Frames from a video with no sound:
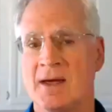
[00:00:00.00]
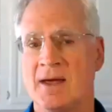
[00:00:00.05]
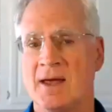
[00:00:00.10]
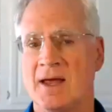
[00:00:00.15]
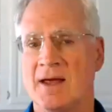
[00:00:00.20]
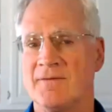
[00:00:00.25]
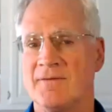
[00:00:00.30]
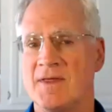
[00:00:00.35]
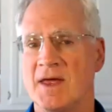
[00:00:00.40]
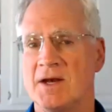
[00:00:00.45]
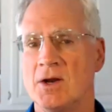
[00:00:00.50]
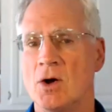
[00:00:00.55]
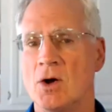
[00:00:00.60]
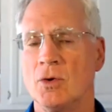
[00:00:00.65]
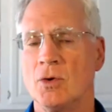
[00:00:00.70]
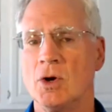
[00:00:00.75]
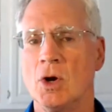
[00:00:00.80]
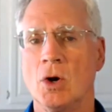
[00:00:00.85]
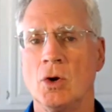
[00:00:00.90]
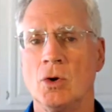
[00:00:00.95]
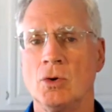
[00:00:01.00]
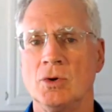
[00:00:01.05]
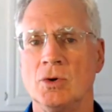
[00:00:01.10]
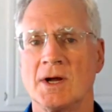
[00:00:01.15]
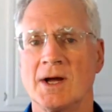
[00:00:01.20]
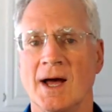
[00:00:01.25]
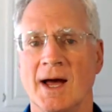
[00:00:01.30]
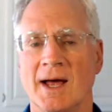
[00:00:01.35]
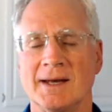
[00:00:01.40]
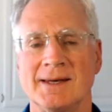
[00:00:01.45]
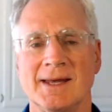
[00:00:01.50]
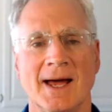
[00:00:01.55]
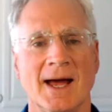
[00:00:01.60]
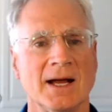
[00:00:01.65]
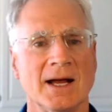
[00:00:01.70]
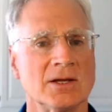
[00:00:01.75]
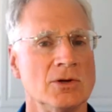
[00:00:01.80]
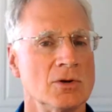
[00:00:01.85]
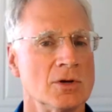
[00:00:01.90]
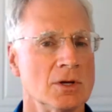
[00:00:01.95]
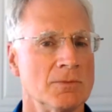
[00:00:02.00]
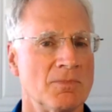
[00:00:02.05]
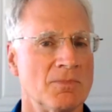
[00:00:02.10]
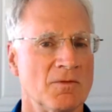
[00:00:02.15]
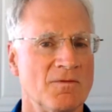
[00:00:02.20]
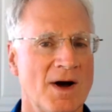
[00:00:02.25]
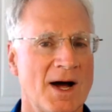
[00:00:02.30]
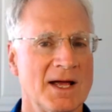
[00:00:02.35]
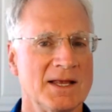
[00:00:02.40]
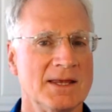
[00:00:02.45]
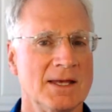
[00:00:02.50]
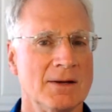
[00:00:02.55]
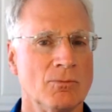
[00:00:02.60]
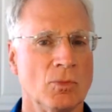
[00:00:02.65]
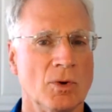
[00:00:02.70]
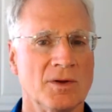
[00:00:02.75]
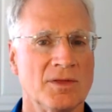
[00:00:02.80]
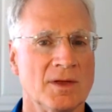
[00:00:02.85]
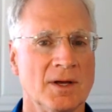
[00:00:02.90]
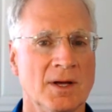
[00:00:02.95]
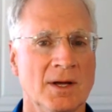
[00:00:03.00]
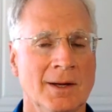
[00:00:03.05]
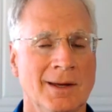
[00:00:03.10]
If they don't know who to contact, you can provide them with